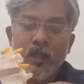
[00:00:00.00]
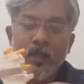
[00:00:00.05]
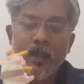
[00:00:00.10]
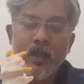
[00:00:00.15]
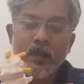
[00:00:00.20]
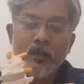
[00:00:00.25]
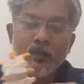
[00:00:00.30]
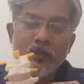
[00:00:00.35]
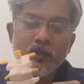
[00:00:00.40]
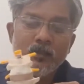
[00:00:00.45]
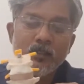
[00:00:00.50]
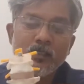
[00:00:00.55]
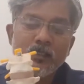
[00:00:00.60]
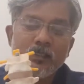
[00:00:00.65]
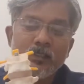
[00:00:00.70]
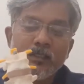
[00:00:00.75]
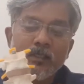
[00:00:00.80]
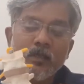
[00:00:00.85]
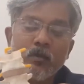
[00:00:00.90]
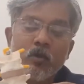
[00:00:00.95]
And this
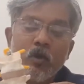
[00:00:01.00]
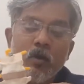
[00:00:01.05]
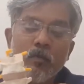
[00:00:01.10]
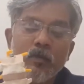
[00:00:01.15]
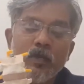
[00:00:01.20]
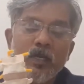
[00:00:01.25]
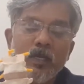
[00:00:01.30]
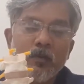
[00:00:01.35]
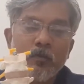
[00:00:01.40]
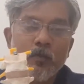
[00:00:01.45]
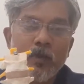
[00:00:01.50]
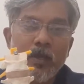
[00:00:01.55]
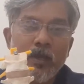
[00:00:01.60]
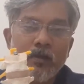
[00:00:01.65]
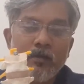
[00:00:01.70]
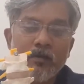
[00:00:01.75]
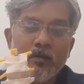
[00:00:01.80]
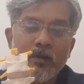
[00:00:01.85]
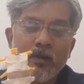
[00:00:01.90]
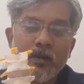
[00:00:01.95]
is commonly
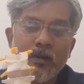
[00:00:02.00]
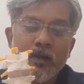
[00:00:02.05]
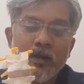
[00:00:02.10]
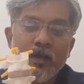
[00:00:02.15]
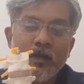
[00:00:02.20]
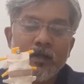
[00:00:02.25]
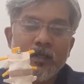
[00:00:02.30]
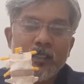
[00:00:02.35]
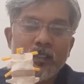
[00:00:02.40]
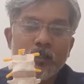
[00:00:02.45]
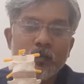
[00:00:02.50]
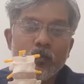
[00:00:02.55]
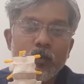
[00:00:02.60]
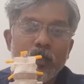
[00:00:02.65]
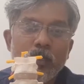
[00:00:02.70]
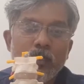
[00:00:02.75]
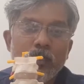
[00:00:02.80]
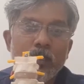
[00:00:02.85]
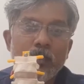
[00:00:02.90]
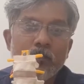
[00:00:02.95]
where a disc,
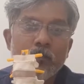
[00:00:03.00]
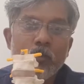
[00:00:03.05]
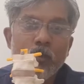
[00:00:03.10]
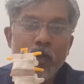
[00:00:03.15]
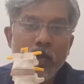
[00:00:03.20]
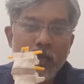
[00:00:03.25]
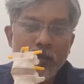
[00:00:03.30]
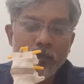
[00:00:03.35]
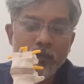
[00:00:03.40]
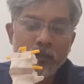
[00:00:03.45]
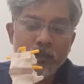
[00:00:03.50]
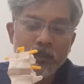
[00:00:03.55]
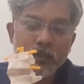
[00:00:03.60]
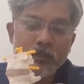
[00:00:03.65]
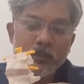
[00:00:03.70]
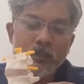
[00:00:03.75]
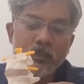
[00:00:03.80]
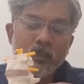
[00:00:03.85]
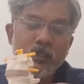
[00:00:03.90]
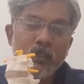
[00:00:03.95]
when it
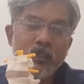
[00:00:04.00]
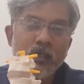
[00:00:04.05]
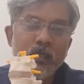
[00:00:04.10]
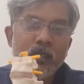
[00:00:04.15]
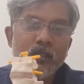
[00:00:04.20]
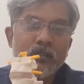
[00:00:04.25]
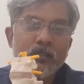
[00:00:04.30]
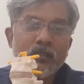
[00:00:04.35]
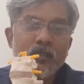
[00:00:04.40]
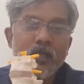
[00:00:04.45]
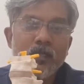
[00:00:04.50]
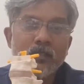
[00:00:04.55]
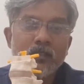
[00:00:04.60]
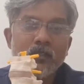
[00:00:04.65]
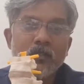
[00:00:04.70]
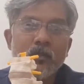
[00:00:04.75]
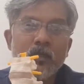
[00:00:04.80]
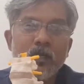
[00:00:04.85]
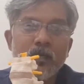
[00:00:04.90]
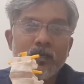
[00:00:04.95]
prolapses, it starts
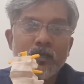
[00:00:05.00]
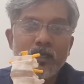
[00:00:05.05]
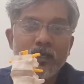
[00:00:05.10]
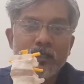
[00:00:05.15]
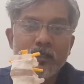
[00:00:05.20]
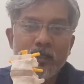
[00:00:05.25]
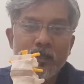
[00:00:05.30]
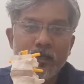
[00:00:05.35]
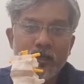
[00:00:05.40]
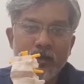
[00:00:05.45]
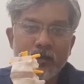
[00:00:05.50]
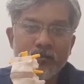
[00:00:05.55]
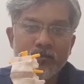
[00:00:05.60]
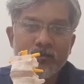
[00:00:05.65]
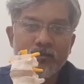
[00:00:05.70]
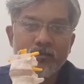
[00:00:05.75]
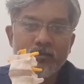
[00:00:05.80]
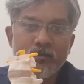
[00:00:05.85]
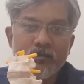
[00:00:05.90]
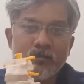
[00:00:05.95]
to irritate the
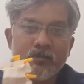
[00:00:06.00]
nerve.